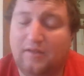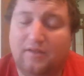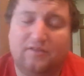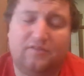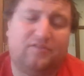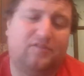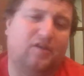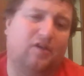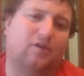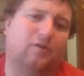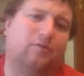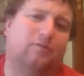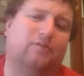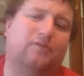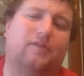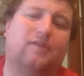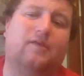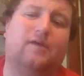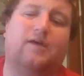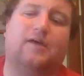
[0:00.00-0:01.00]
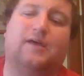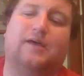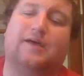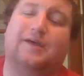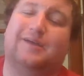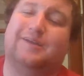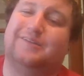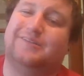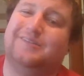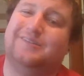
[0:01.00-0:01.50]
So,
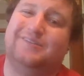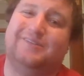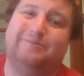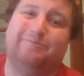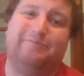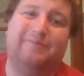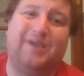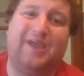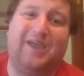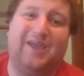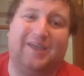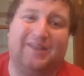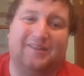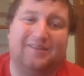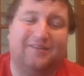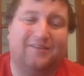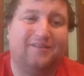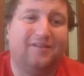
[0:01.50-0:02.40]
man,